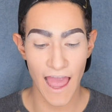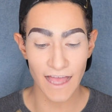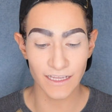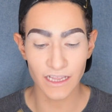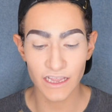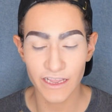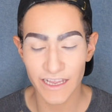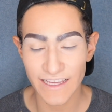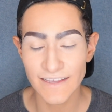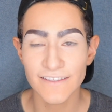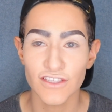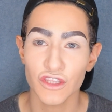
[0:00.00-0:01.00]
at
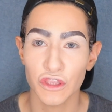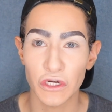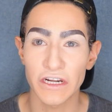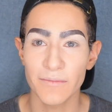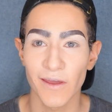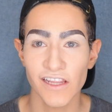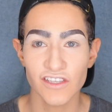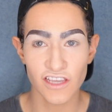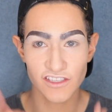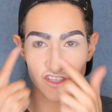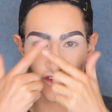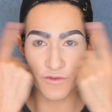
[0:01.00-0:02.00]
least 30 minutes
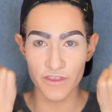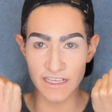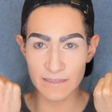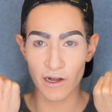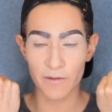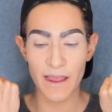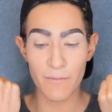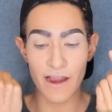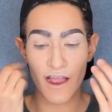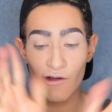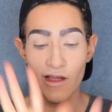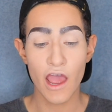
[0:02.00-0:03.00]
just to do this part of my
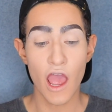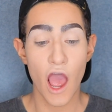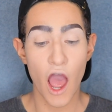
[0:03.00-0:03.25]
brow.